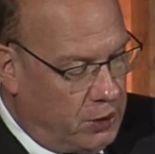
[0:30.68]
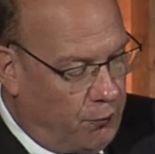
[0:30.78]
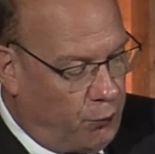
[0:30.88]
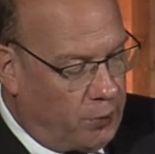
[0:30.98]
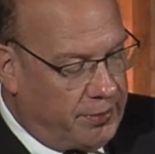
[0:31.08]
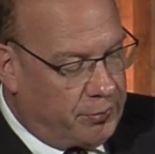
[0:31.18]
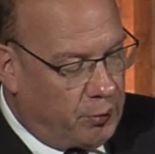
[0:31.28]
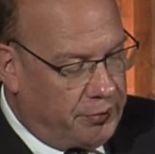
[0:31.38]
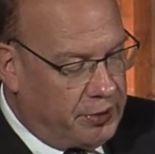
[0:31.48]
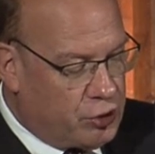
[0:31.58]
former
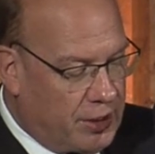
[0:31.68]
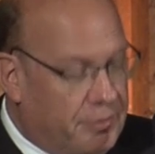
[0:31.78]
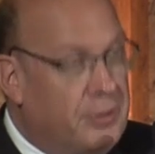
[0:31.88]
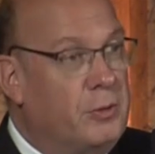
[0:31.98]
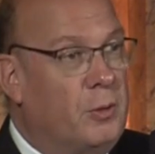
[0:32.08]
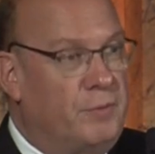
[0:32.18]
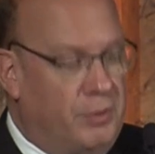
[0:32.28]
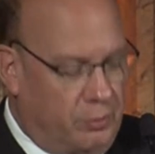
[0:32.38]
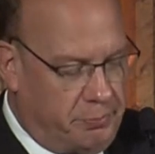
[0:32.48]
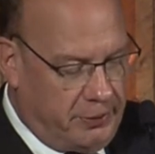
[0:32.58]
Associate Justice of the
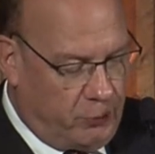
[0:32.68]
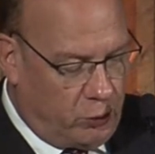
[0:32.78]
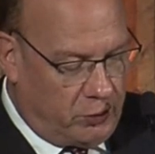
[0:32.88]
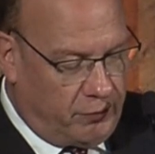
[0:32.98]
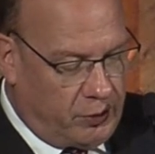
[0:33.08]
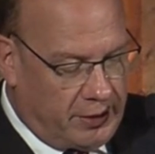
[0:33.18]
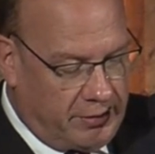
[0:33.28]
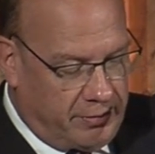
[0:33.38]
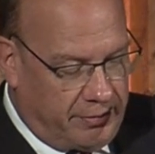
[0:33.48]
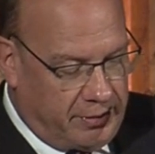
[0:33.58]
Supreme Court of the
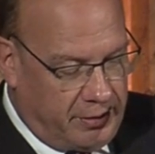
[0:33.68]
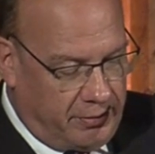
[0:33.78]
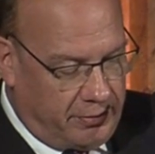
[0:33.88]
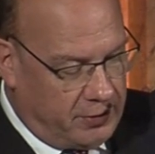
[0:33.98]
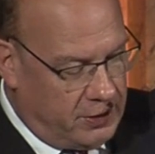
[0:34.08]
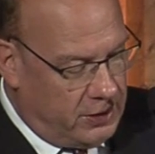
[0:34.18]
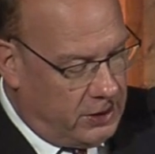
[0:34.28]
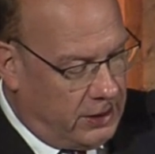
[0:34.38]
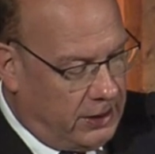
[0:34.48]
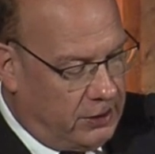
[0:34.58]
United States,
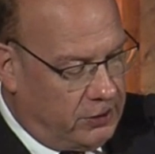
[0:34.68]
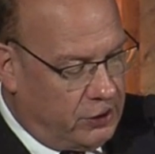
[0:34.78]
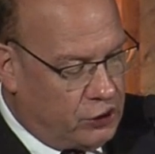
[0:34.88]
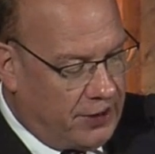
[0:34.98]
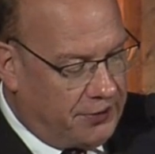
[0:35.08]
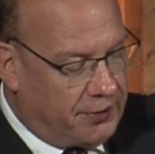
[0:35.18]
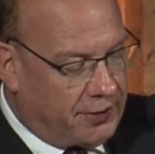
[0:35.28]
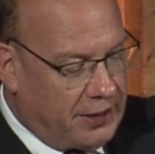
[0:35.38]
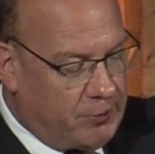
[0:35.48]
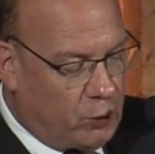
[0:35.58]
and Justice
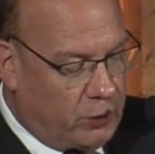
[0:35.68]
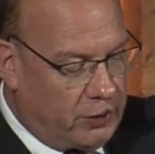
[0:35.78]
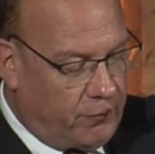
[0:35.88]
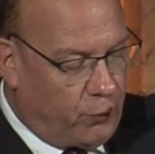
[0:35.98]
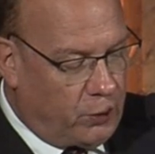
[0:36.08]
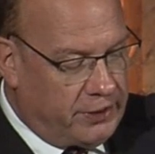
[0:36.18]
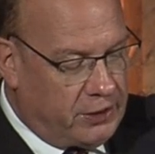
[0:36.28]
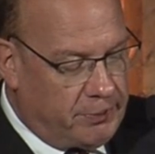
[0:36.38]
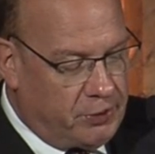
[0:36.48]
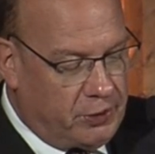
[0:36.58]
Chaim Cohen, former
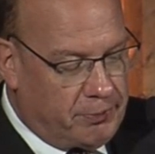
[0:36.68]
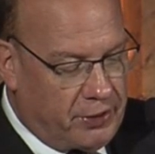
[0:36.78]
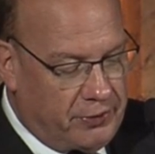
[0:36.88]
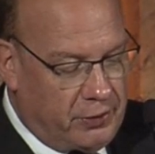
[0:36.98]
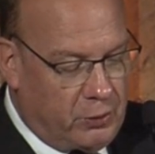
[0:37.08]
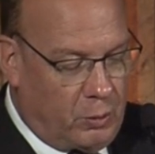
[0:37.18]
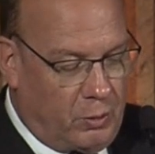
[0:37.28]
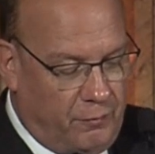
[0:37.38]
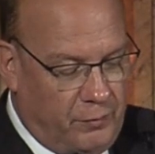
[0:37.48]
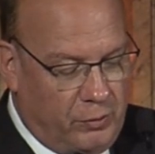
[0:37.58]
Deputy President
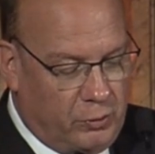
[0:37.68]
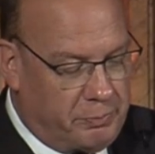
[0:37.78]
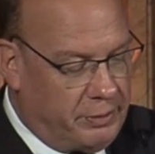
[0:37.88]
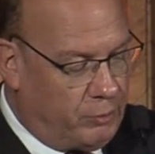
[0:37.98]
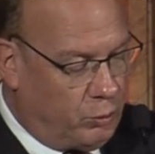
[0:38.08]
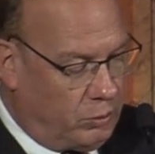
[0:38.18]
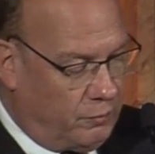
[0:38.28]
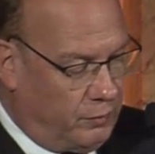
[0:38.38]
of the Supreme Court of